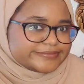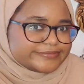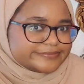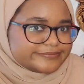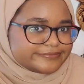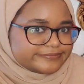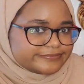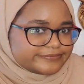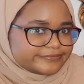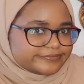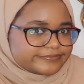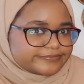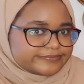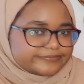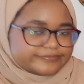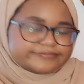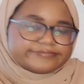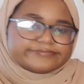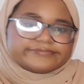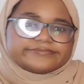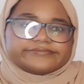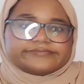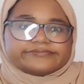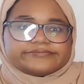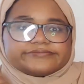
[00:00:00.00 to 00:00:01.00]

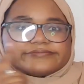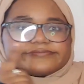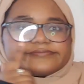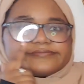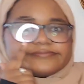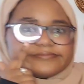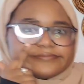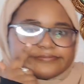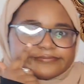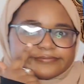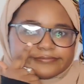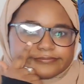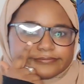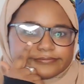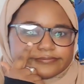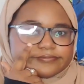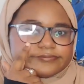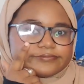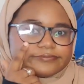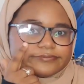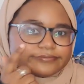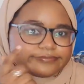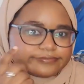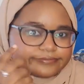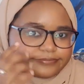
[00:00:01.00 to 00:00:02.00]

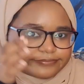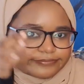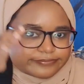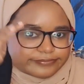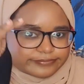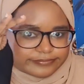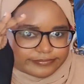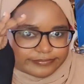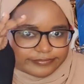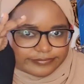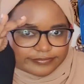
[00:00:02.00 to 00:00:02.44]
(silent)